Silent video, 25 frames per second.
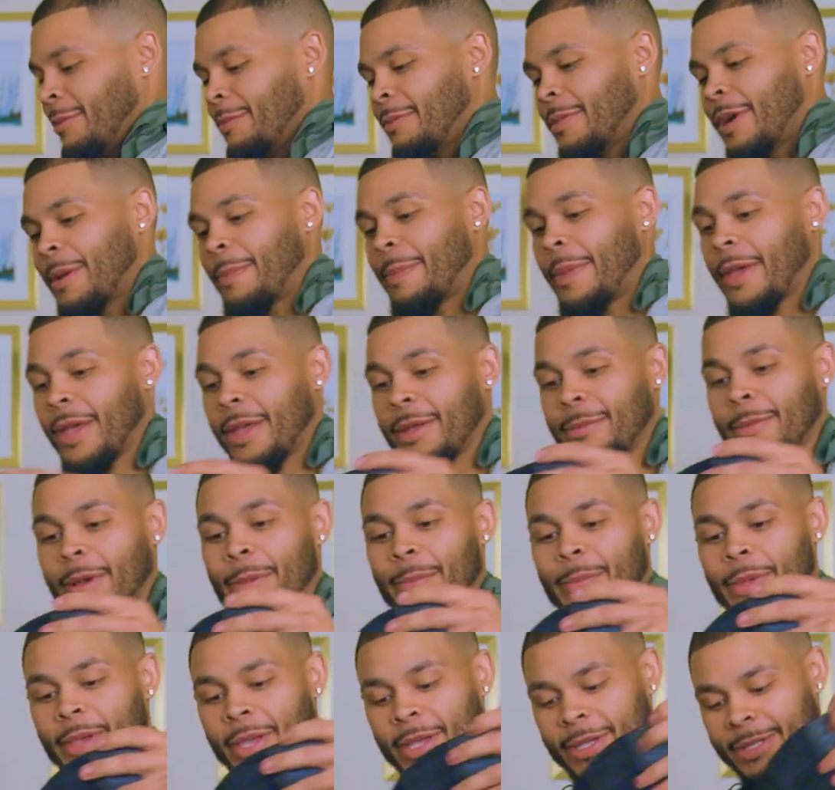My pant, my
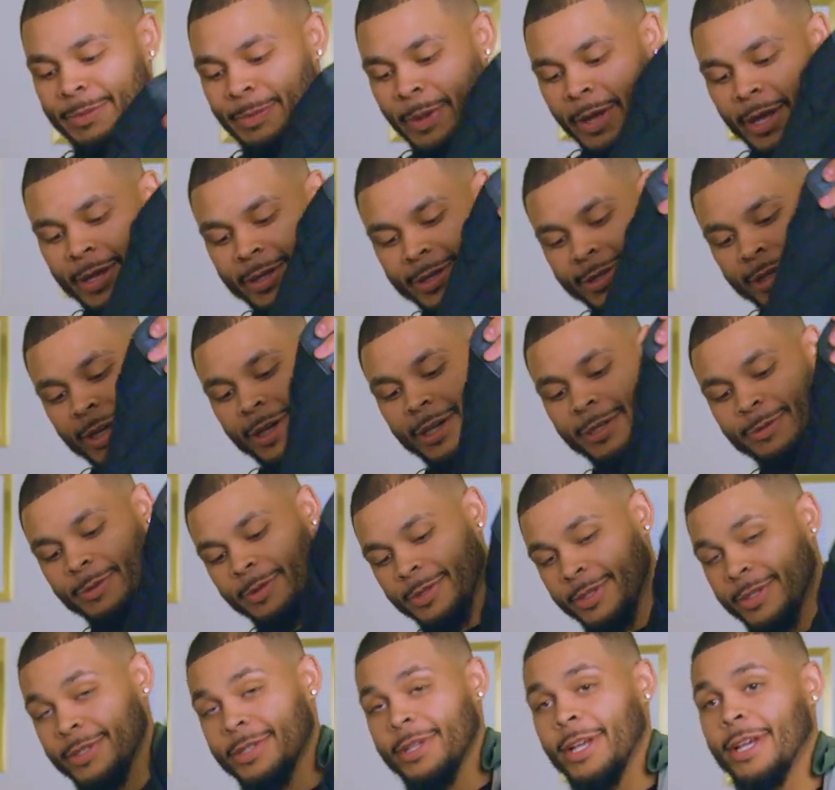biggest pant size
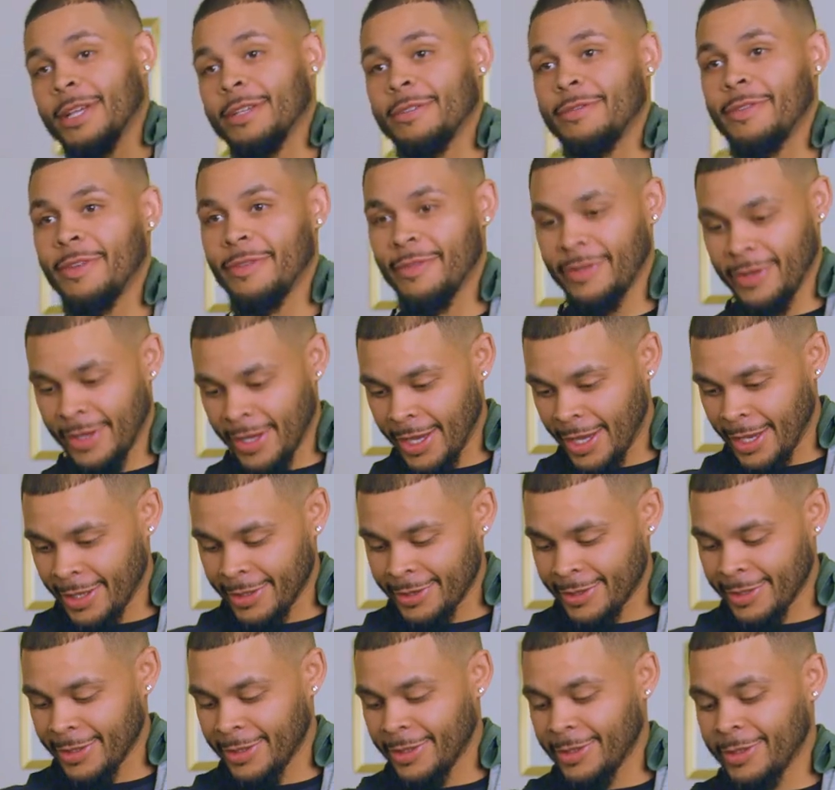was a size 58,
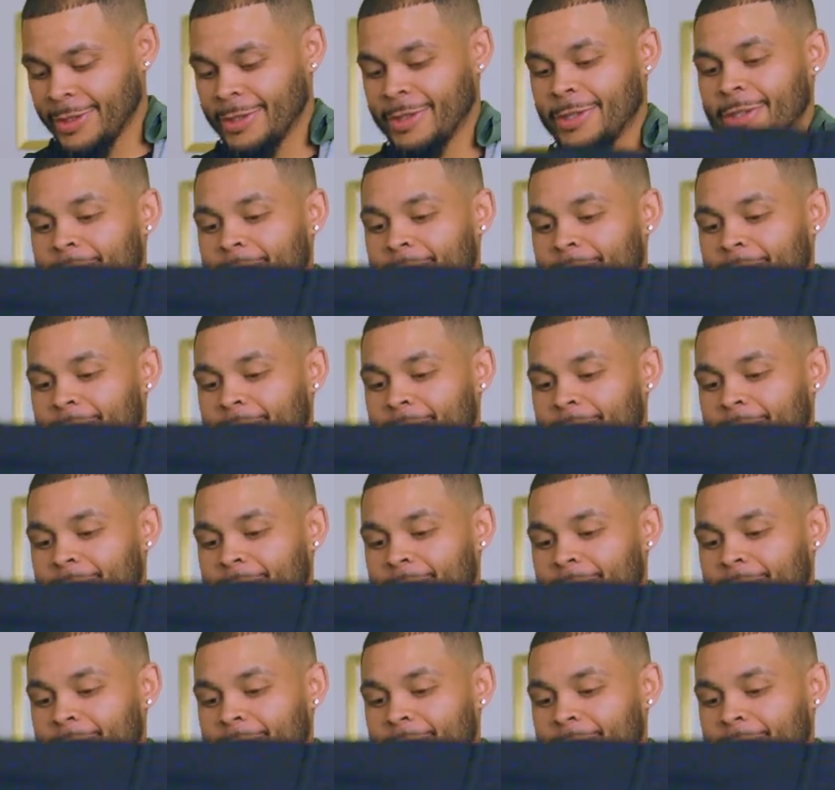so